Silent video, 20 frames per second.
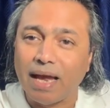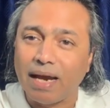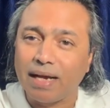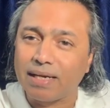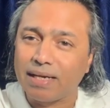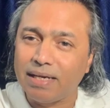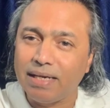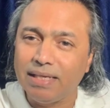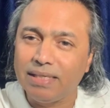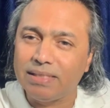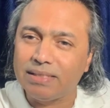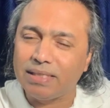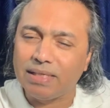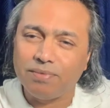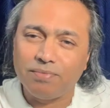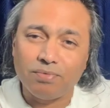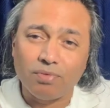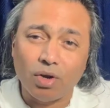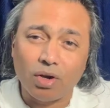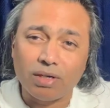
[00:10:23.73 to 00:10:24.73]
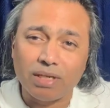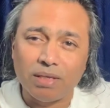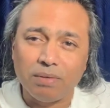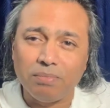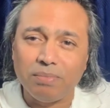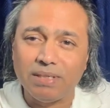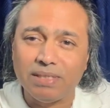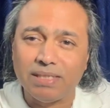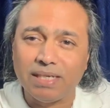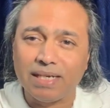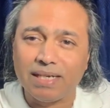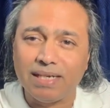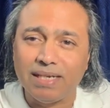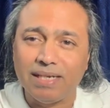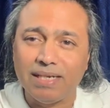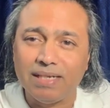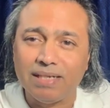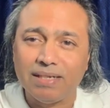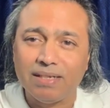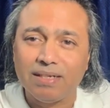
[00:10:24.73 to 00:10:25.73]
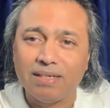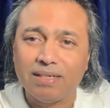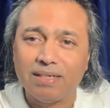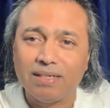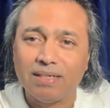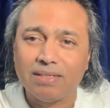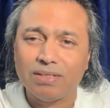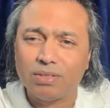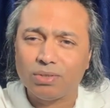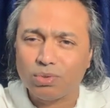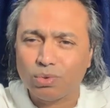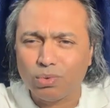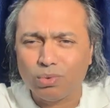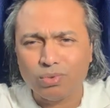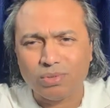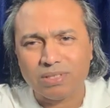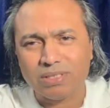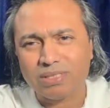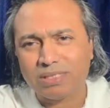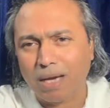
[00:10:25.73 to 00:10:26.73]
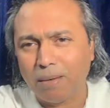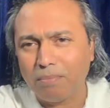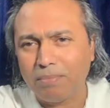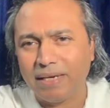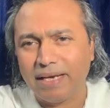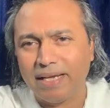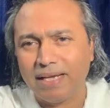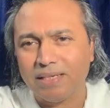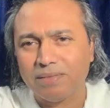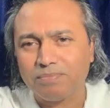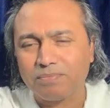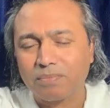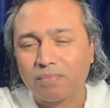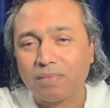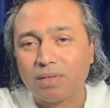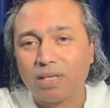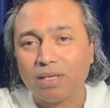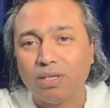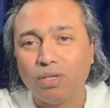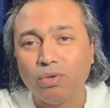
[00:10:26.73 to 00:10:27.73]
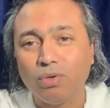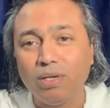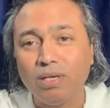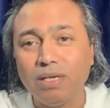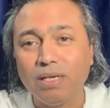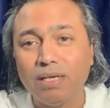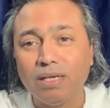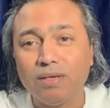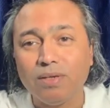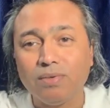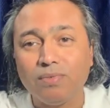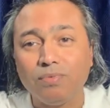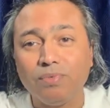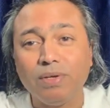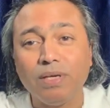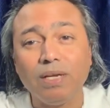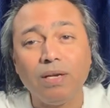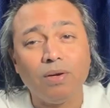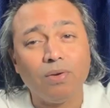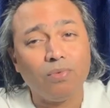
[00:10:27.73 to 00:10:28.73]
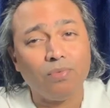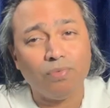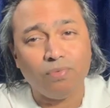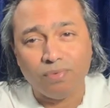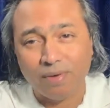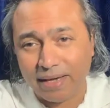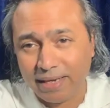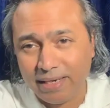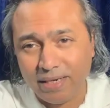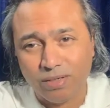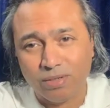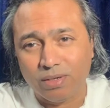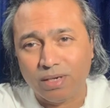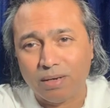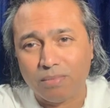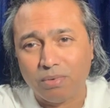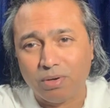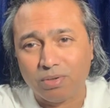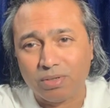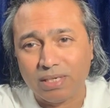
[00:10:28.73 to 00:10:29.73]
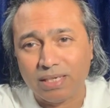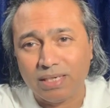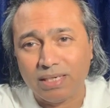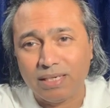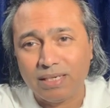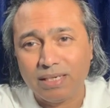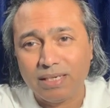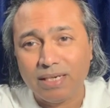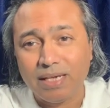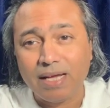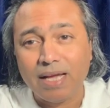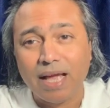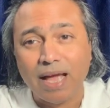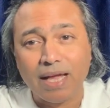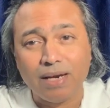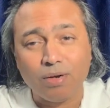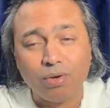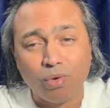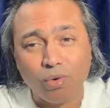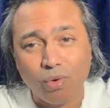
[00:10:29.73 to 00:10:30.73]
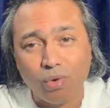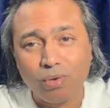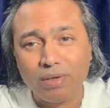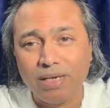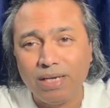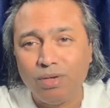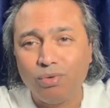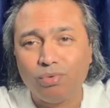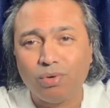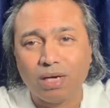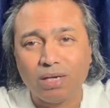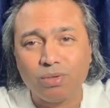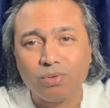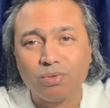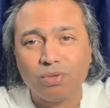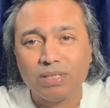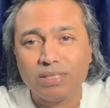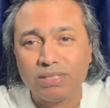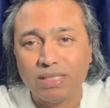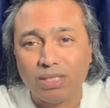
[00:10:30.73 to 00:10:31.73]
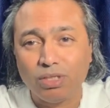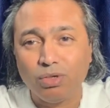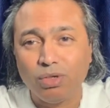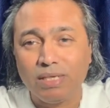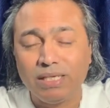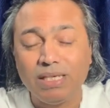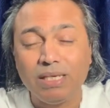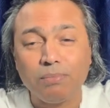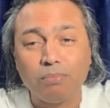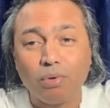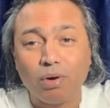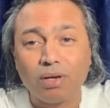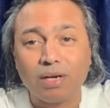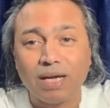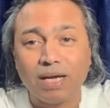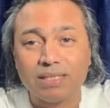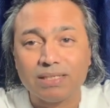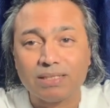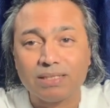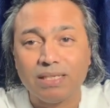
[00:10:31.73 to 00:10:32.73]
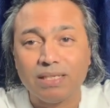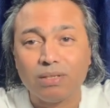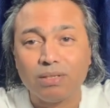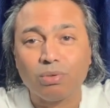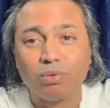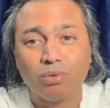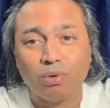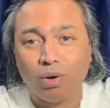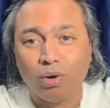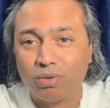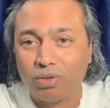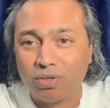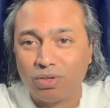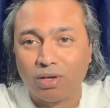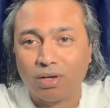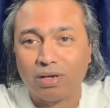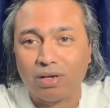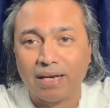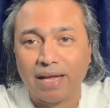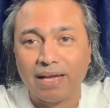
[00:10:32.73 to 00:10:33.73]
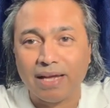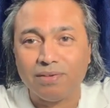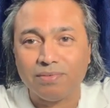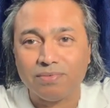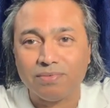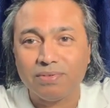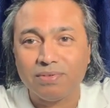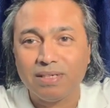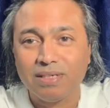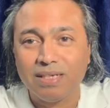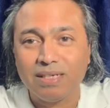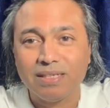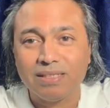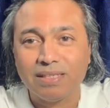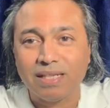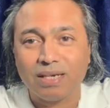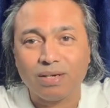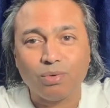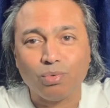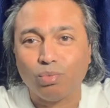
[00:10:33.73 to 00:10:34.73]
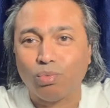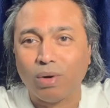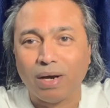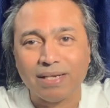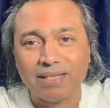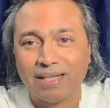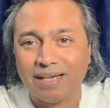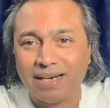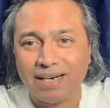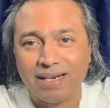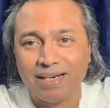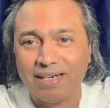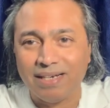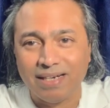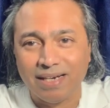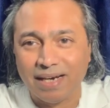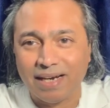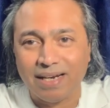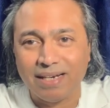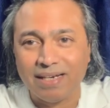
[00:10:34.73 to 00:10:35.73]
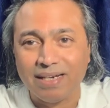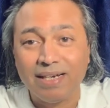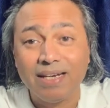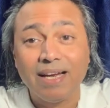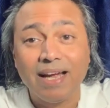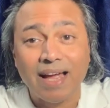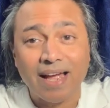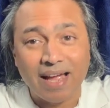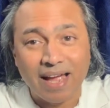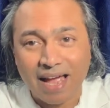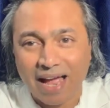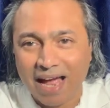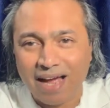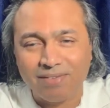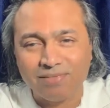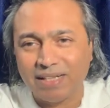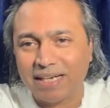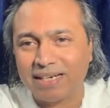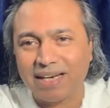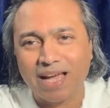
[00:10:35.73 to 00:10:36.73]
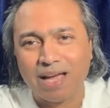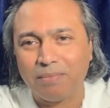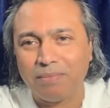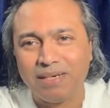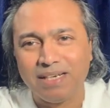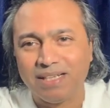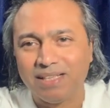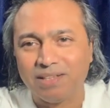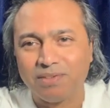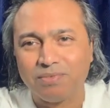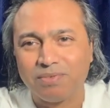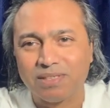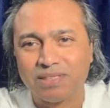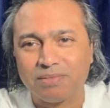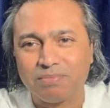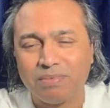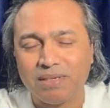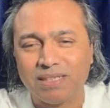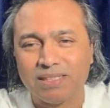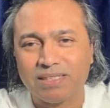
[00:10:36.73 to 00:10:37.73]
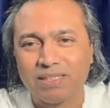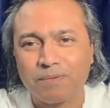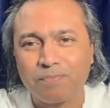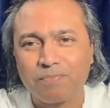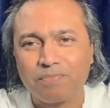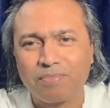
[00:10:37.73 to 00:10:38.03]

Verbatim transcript: At least if not immediately, soon, someday, you'll feel very good about it. And only one question you'll keep on asking throughout your life that why the hell did I have that habit in the first place?